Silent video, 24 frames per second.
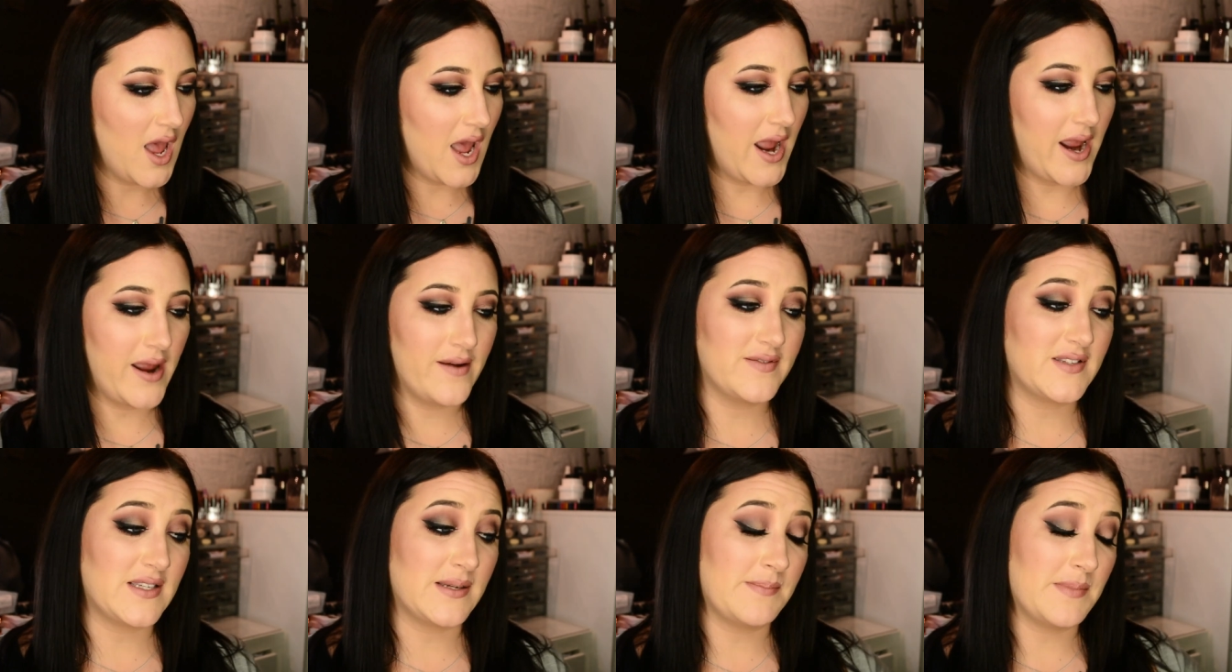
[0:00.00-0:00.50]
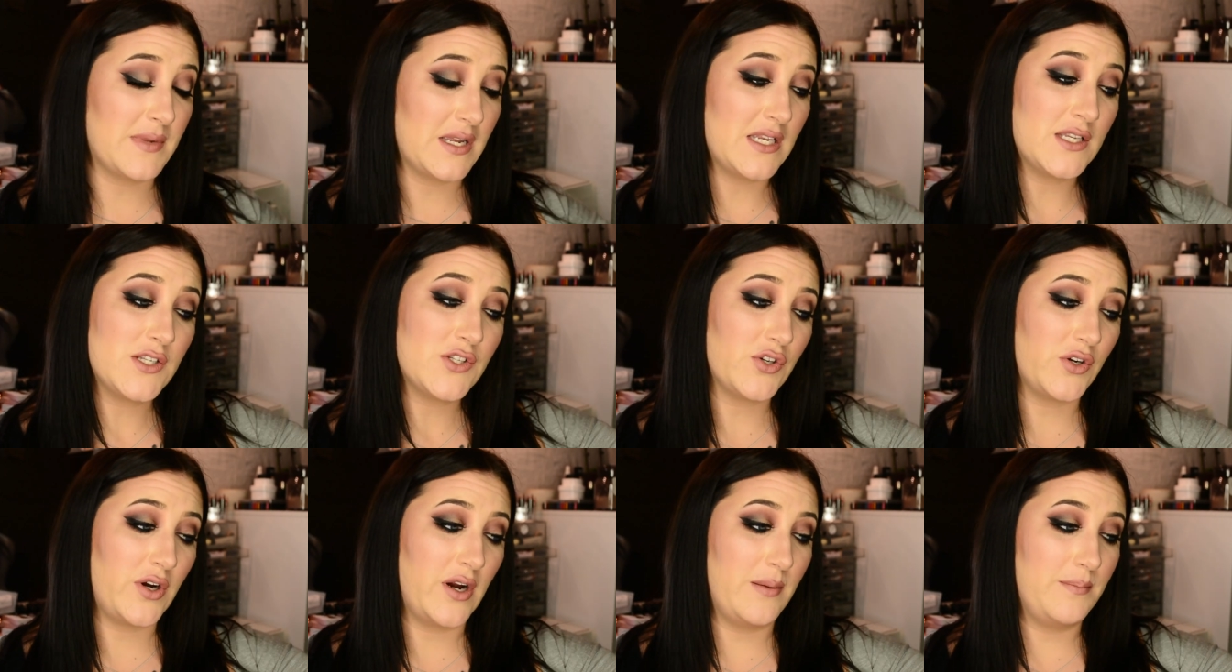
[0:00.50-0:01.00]
I have some
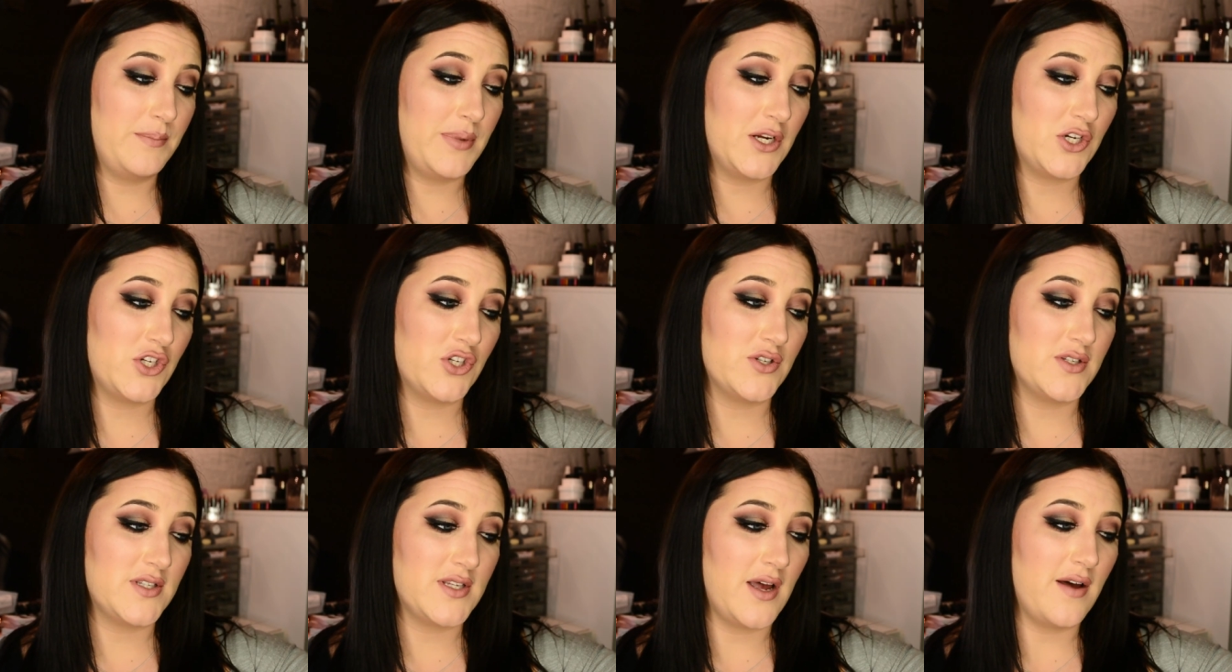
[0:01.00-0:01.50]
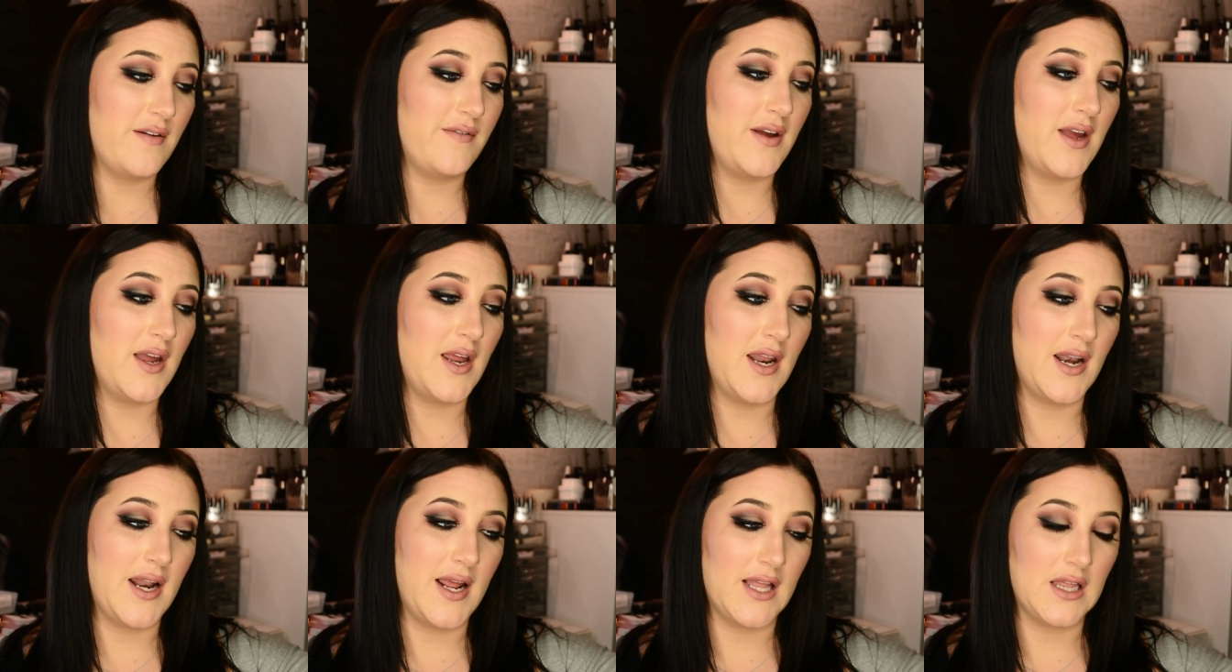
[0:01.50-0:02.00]
Instagram pictures of
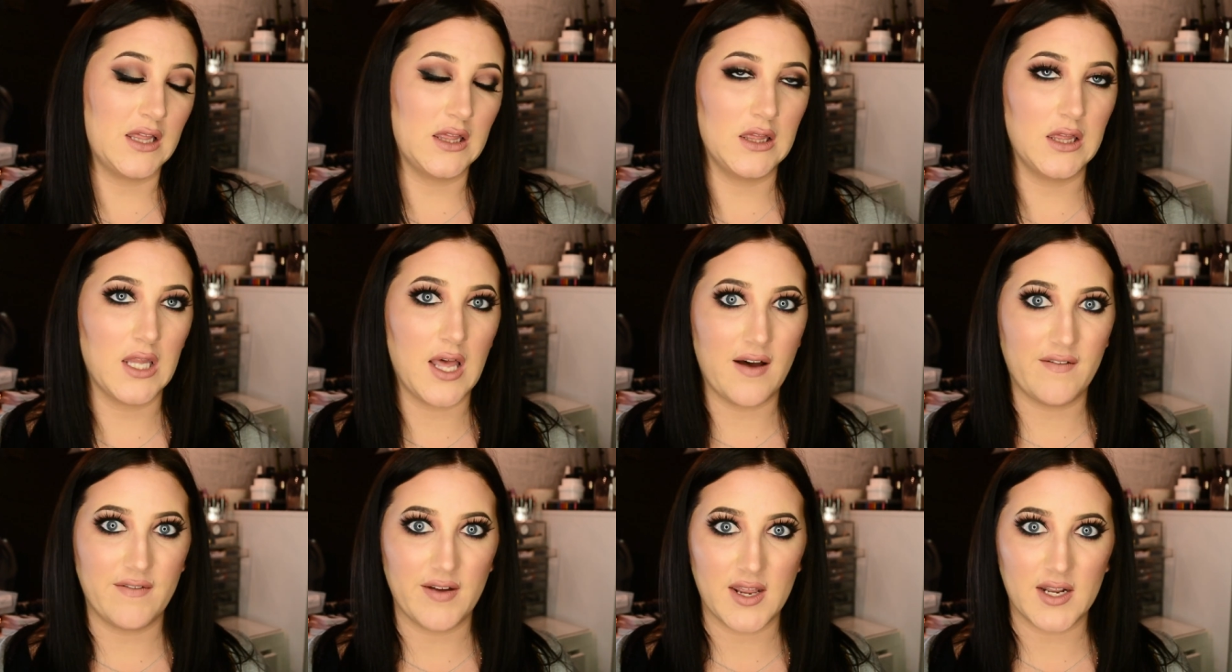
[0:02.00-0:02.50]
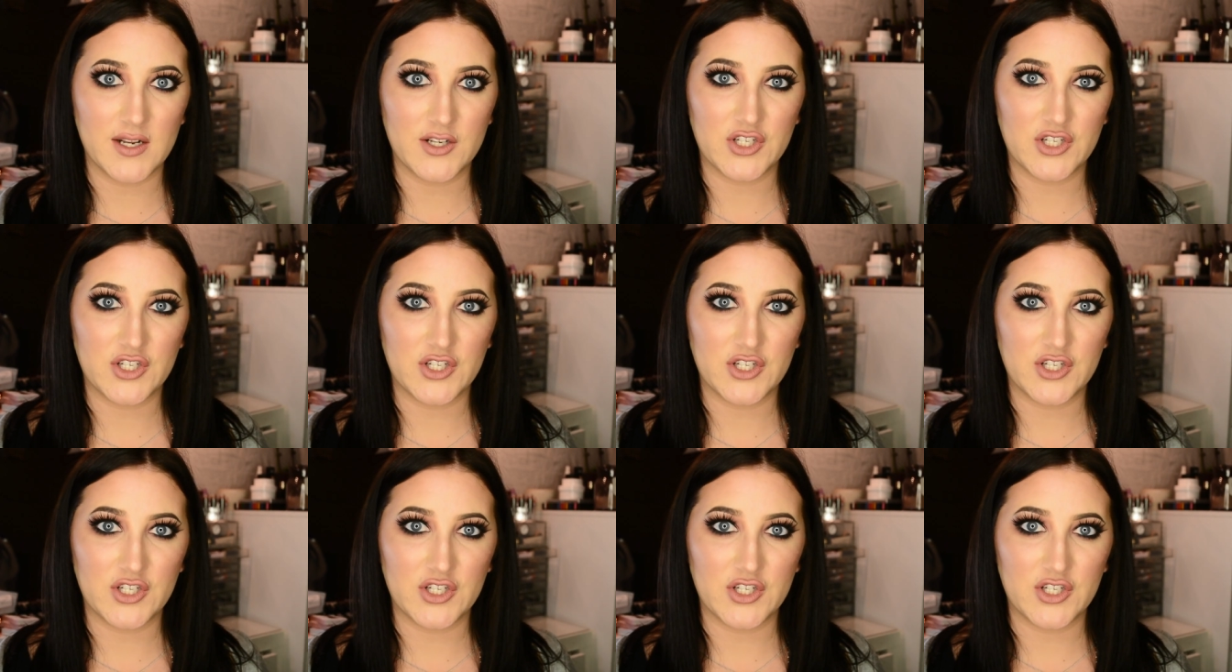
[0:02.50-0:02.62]
it and I love it.